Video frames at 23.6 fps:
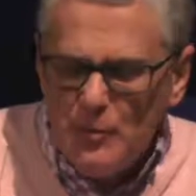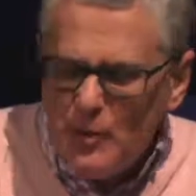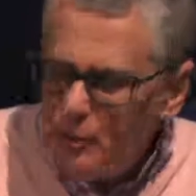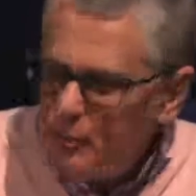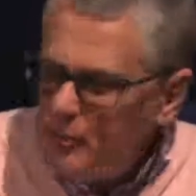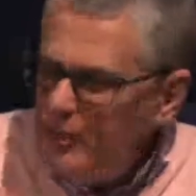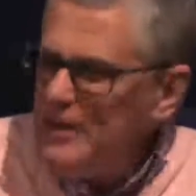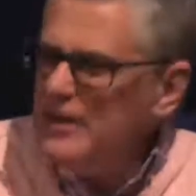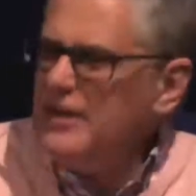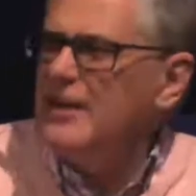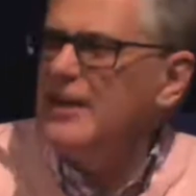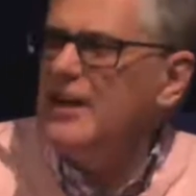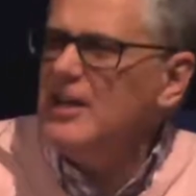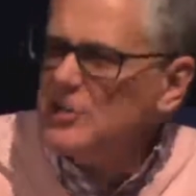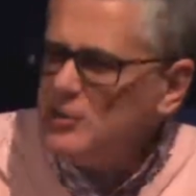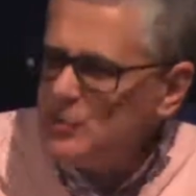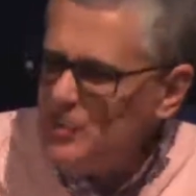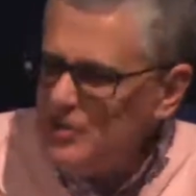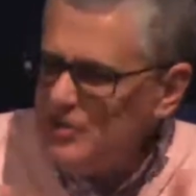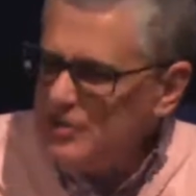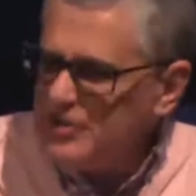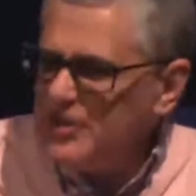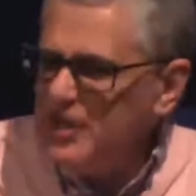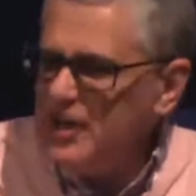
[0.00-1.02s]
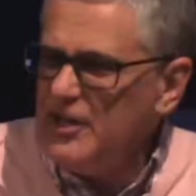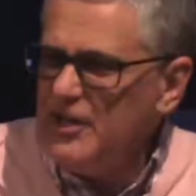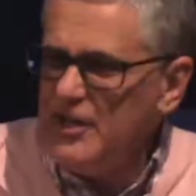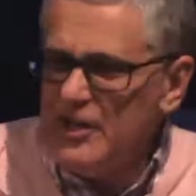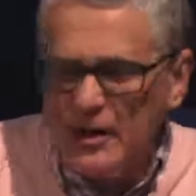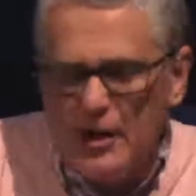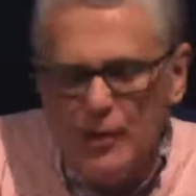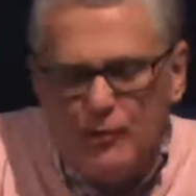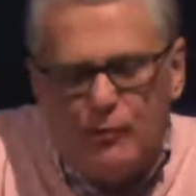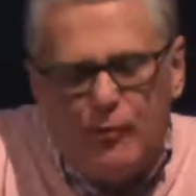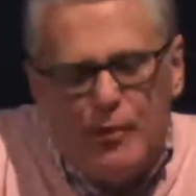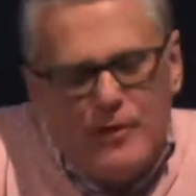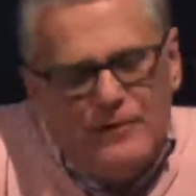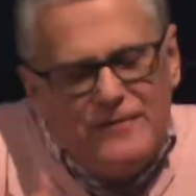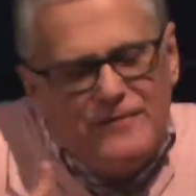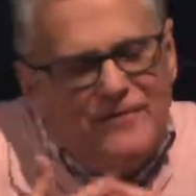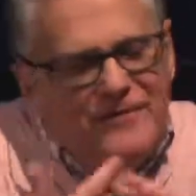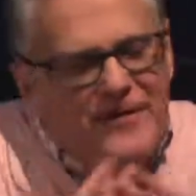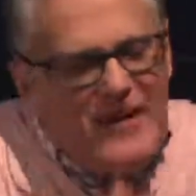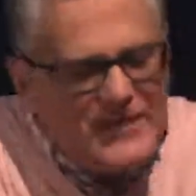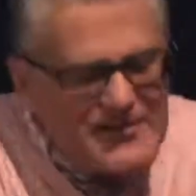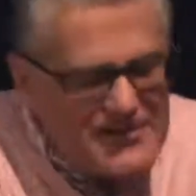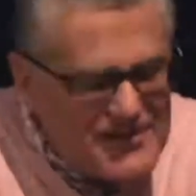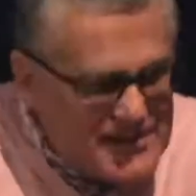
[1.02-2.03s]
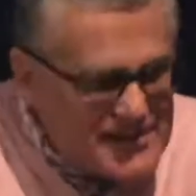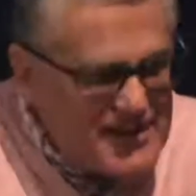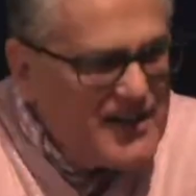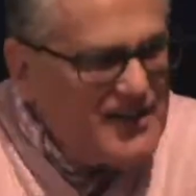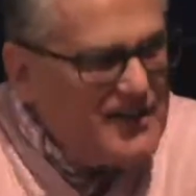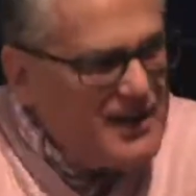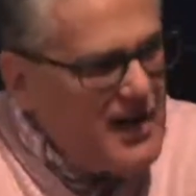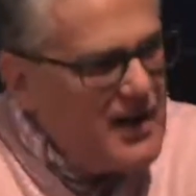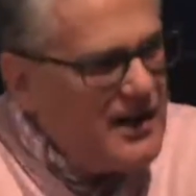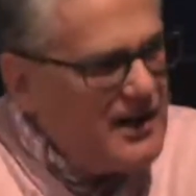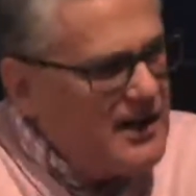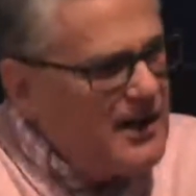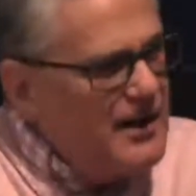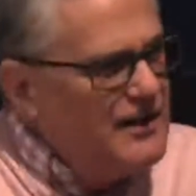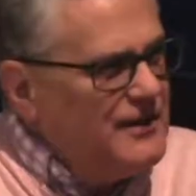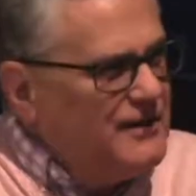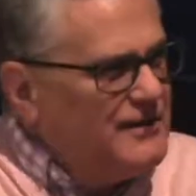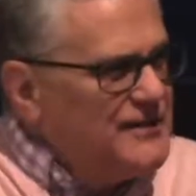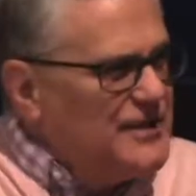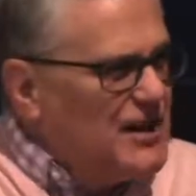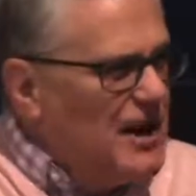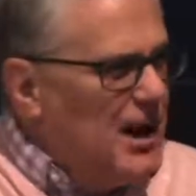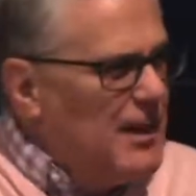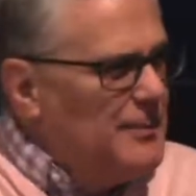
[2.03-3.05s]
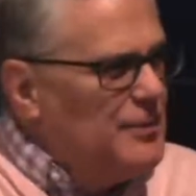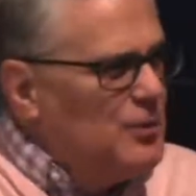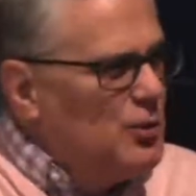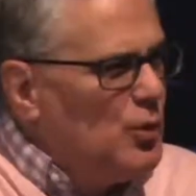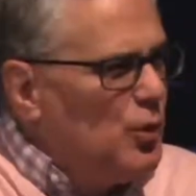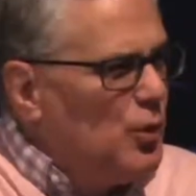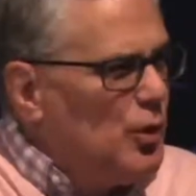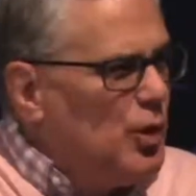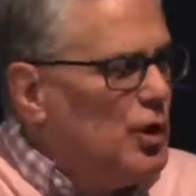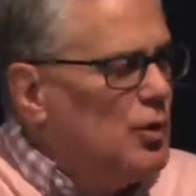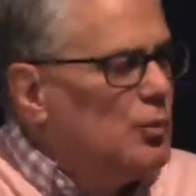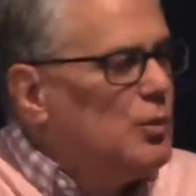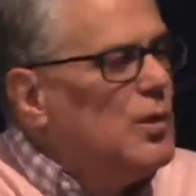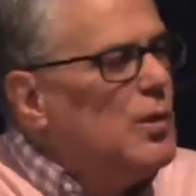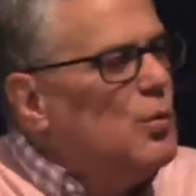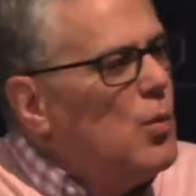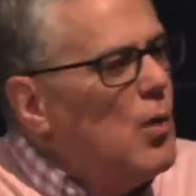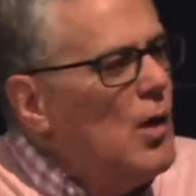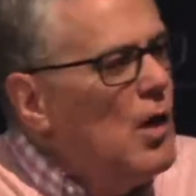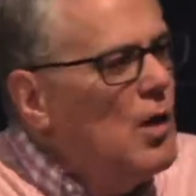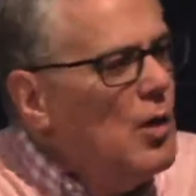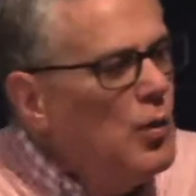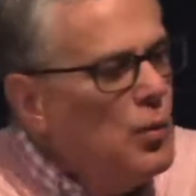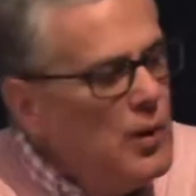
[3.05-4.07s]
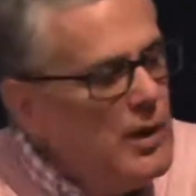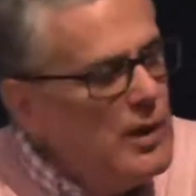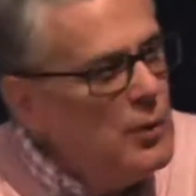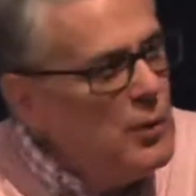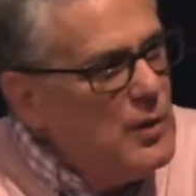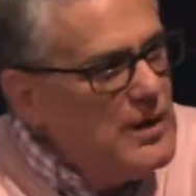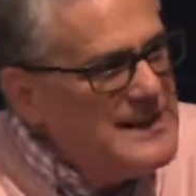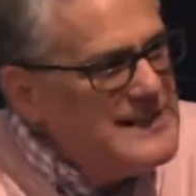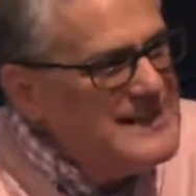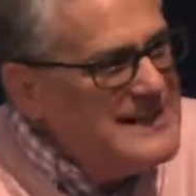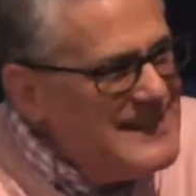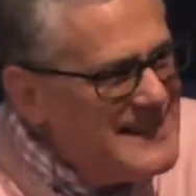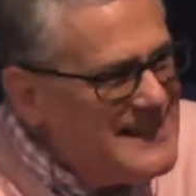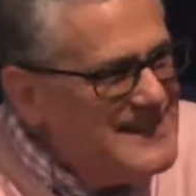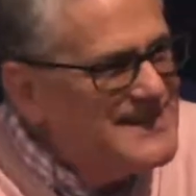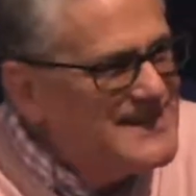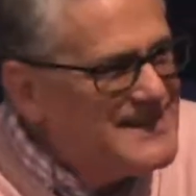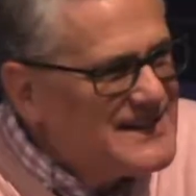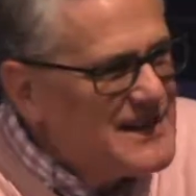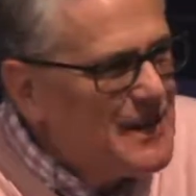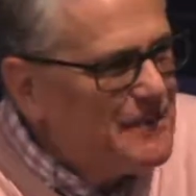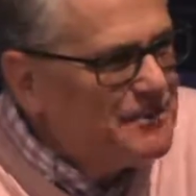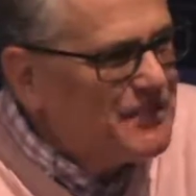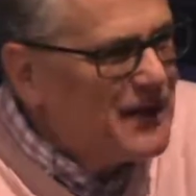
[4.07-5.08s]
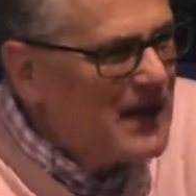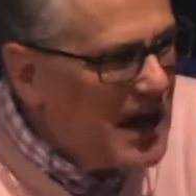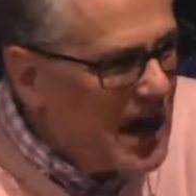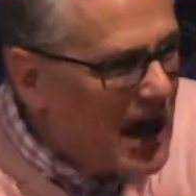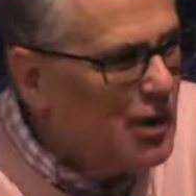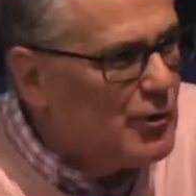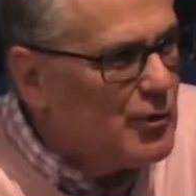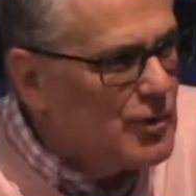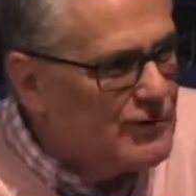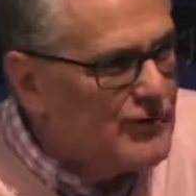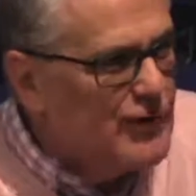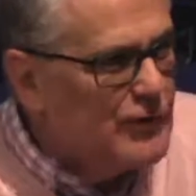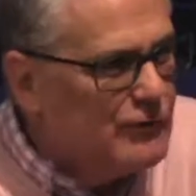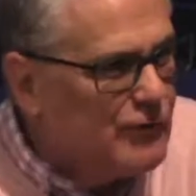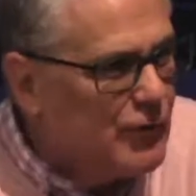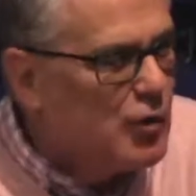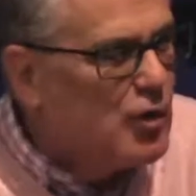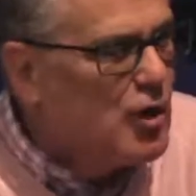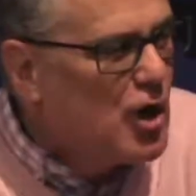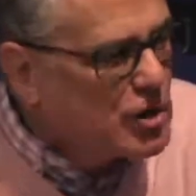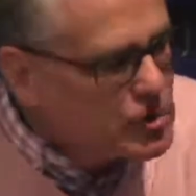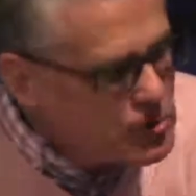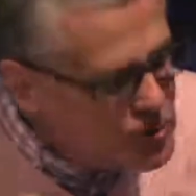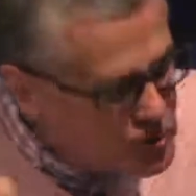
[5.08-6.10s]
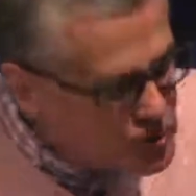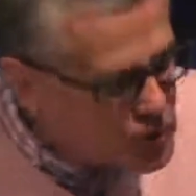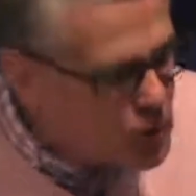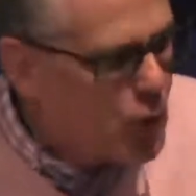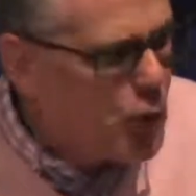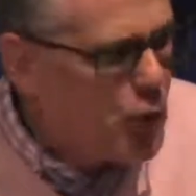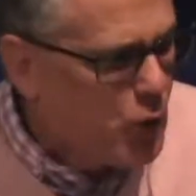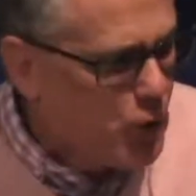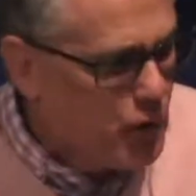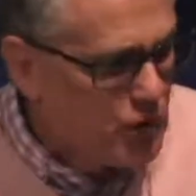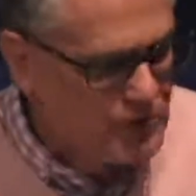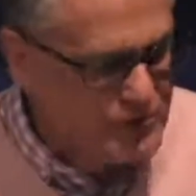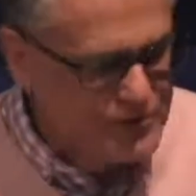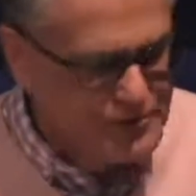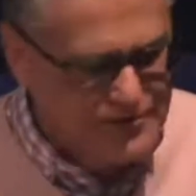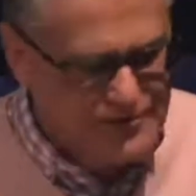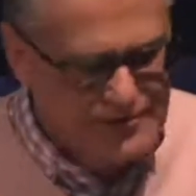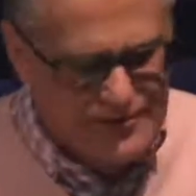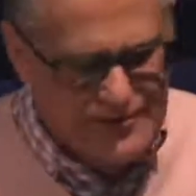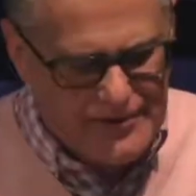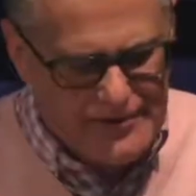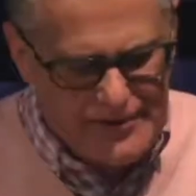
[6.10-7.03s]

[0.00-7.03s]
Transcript: read it, as we study it. If we're investing that kind of time in the Word, we, we, we need something out of it for our souls.